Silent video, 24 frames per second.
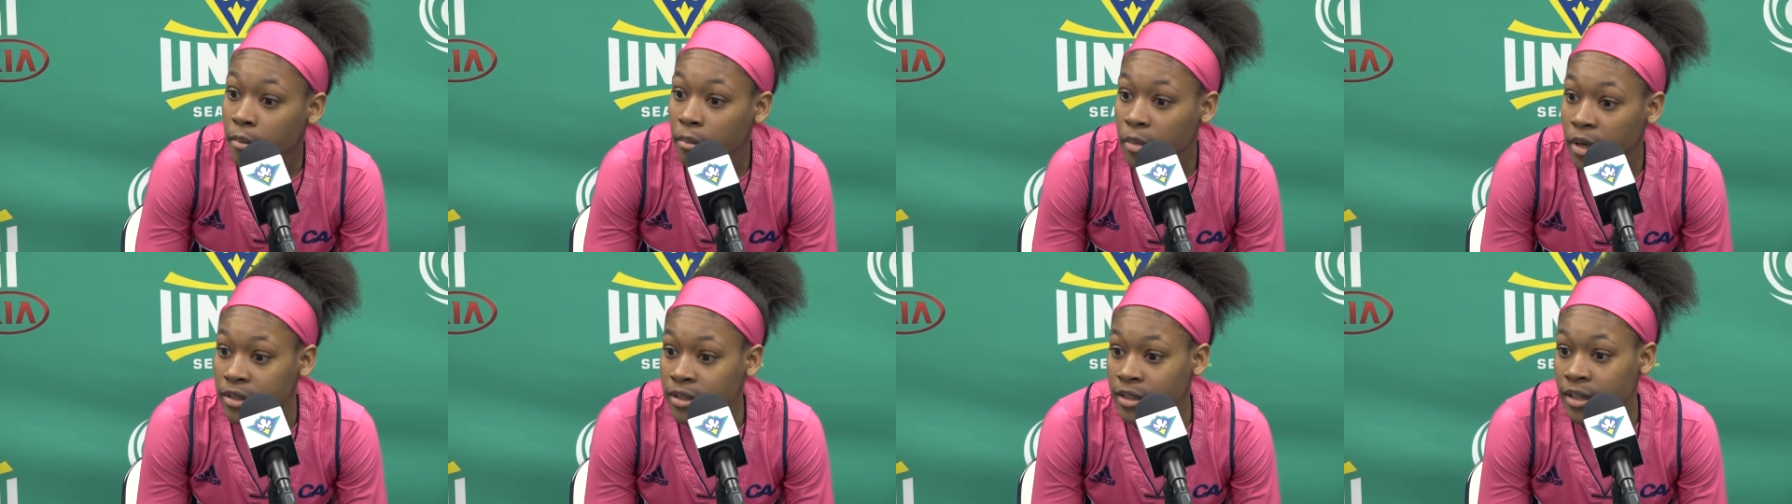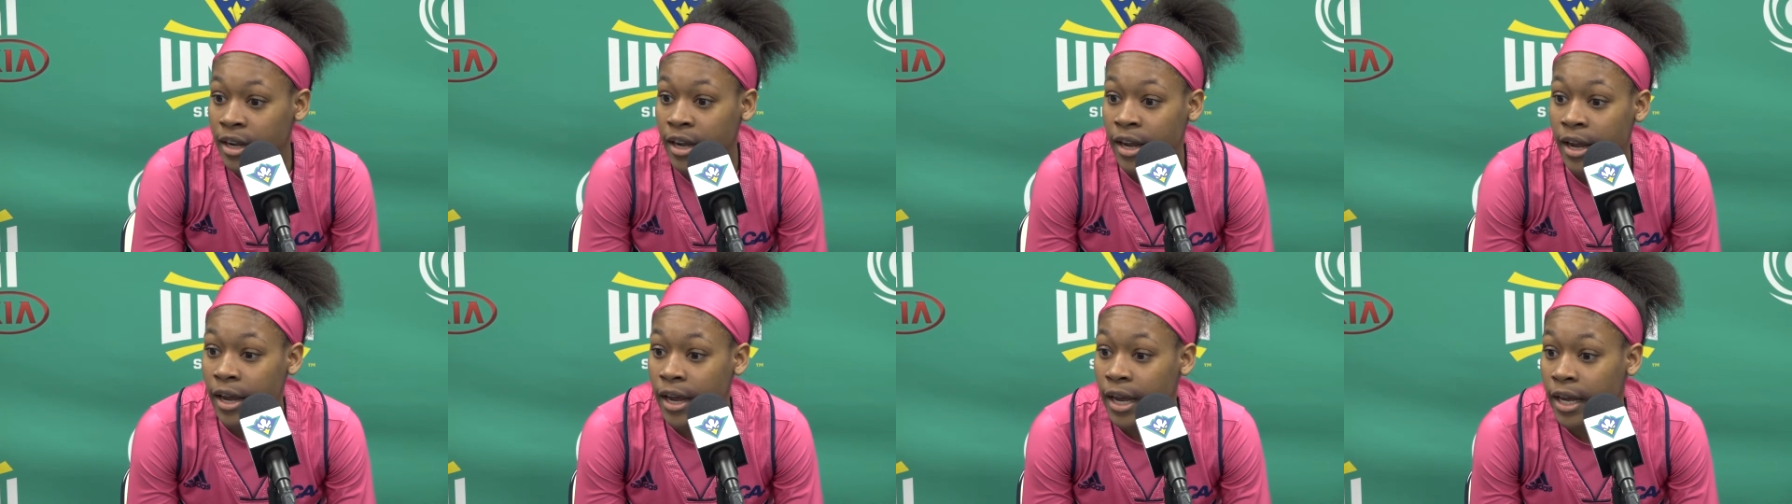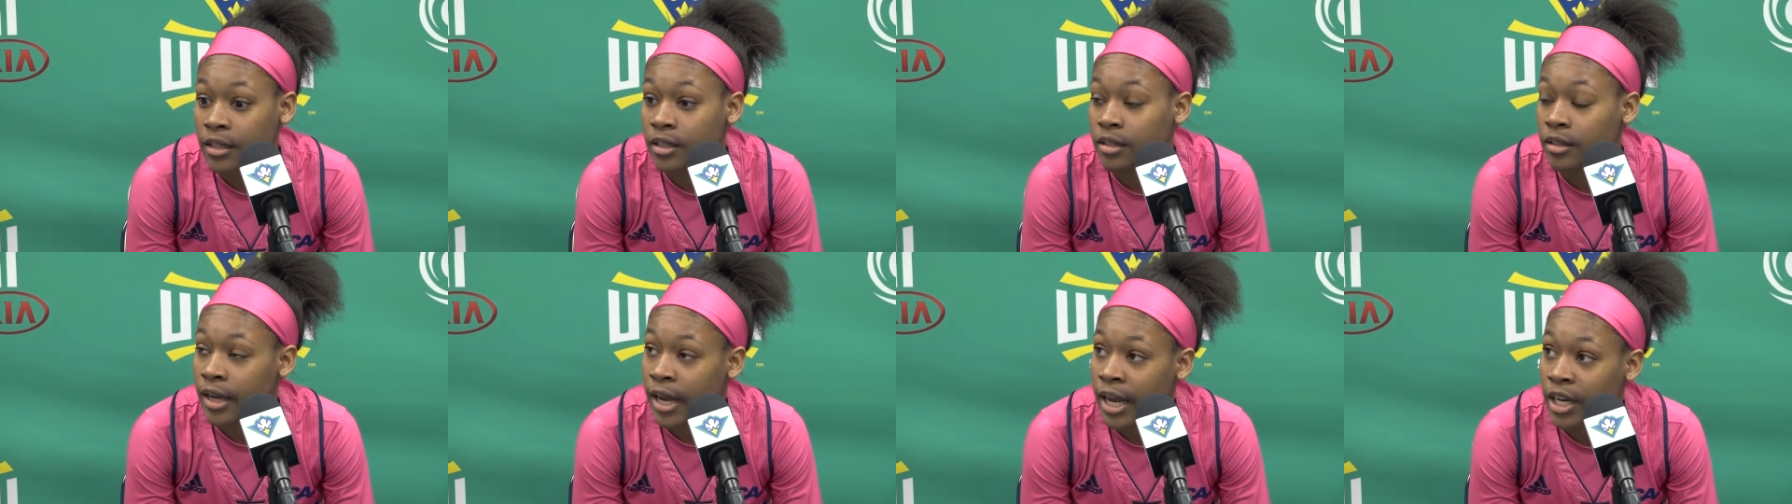But today I
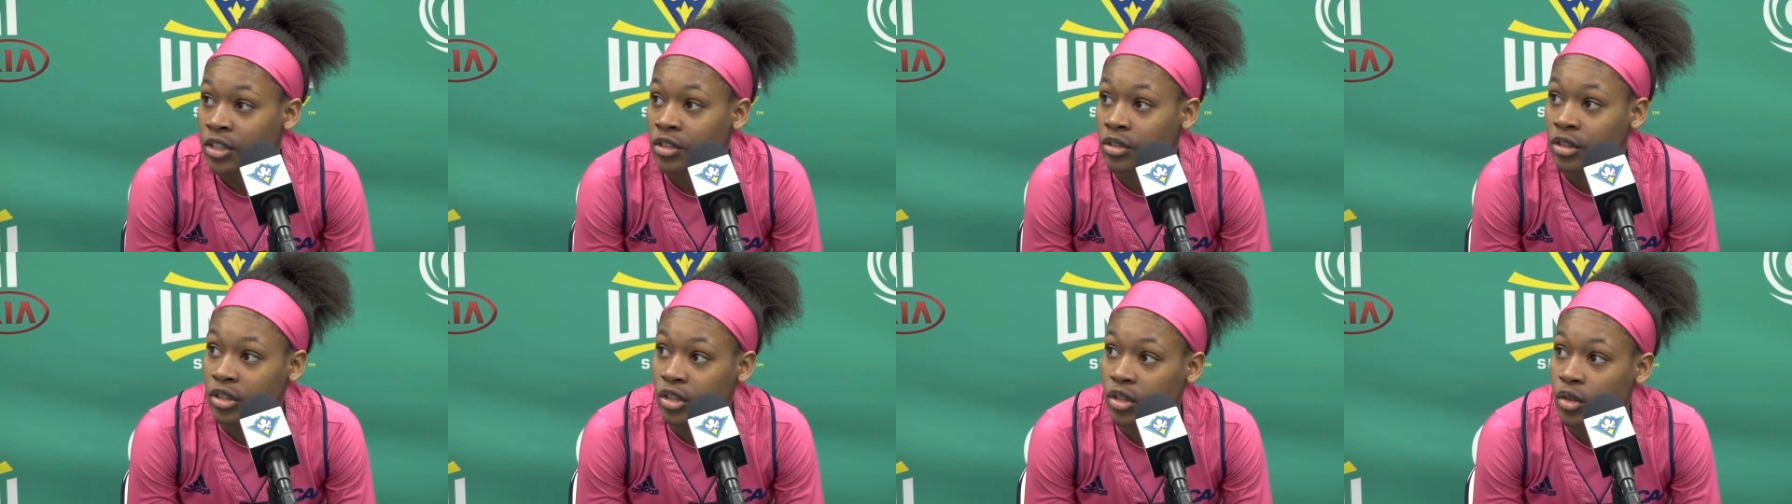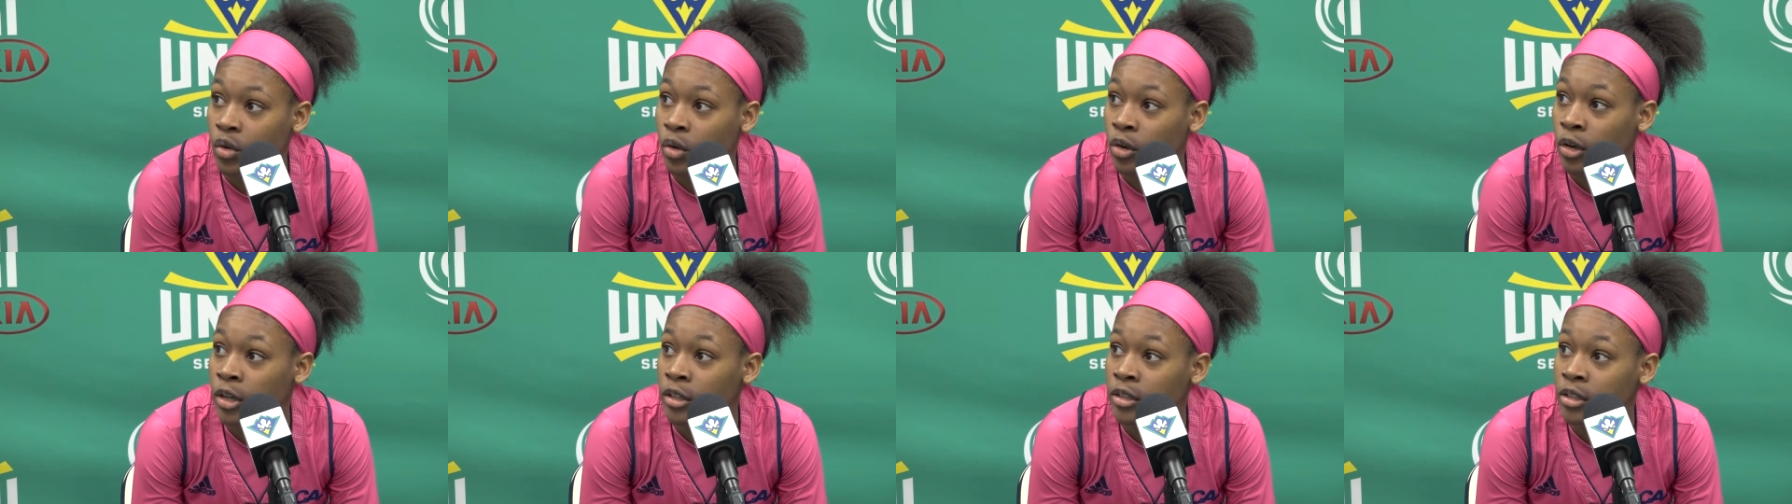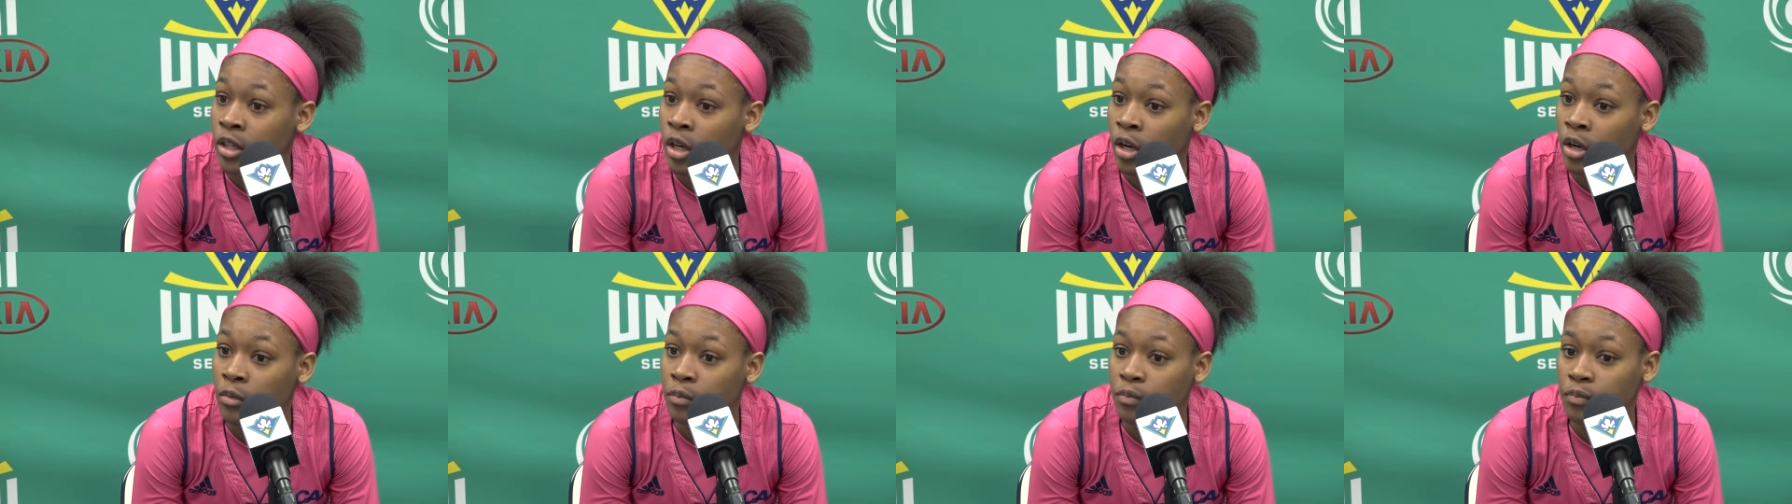had to actually score.
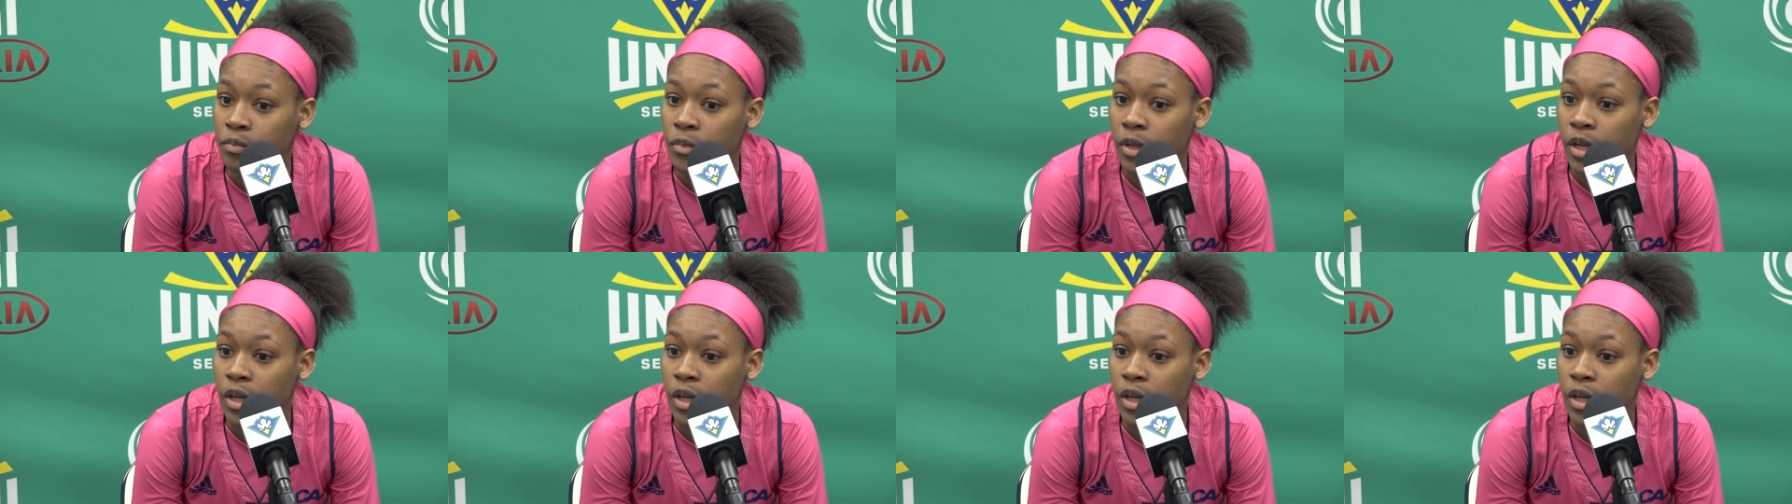So